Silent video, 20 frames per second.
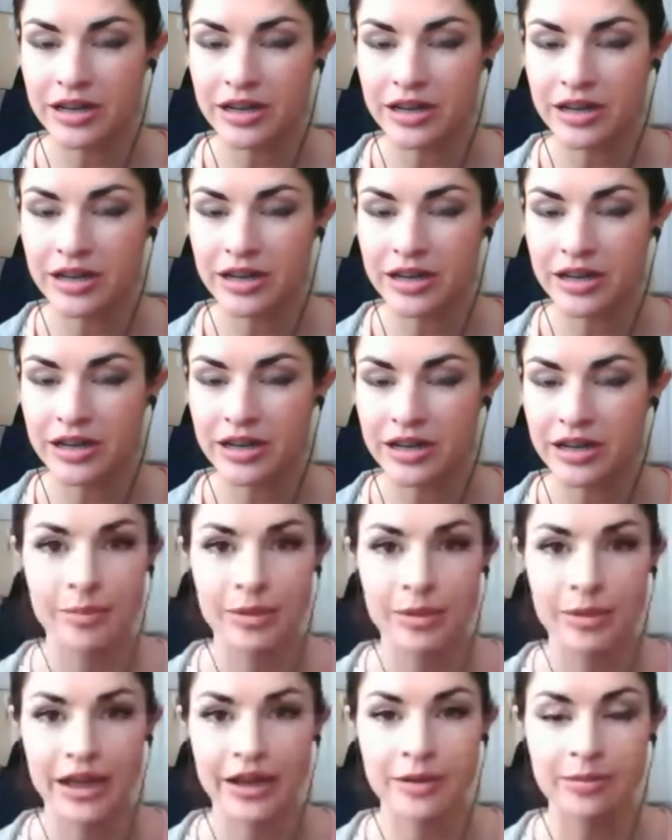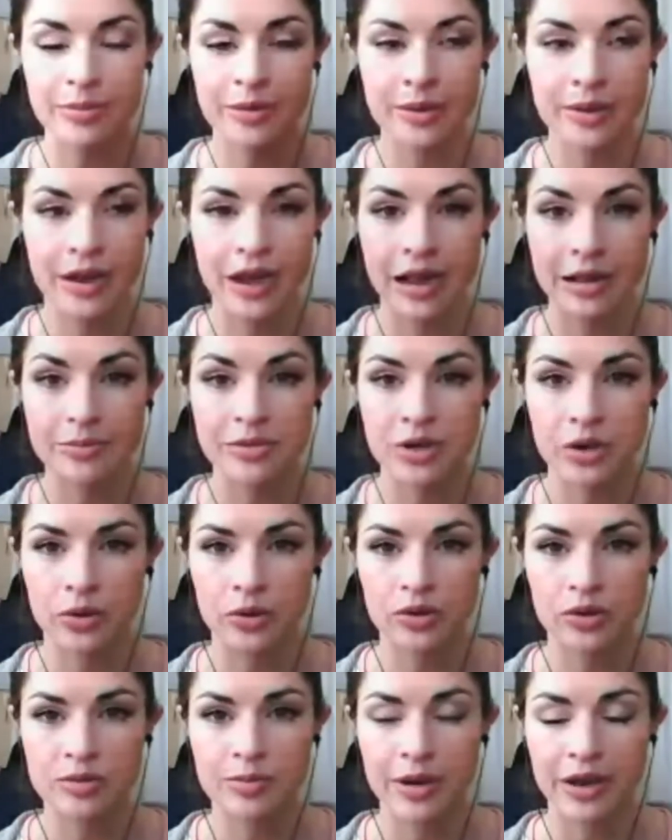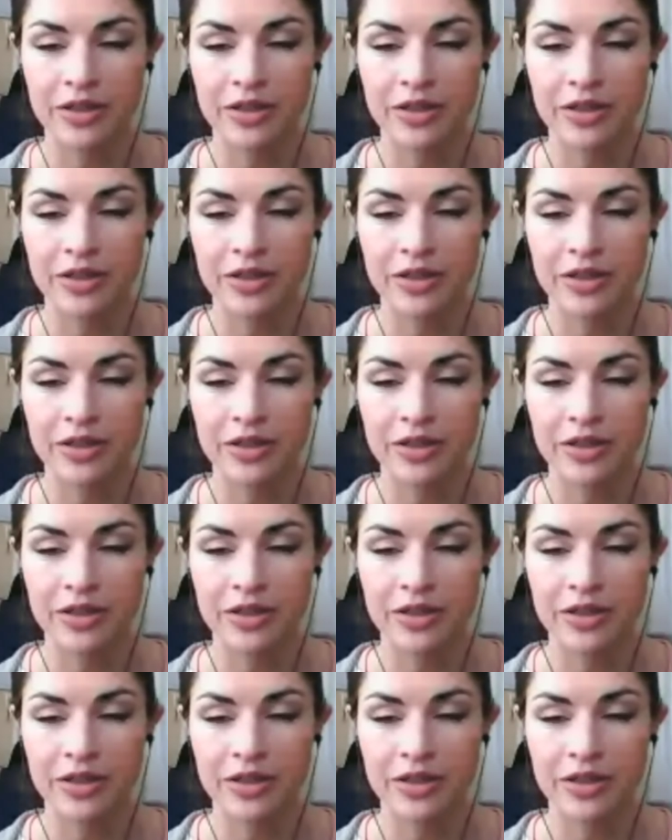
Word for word: event coming up I'm told,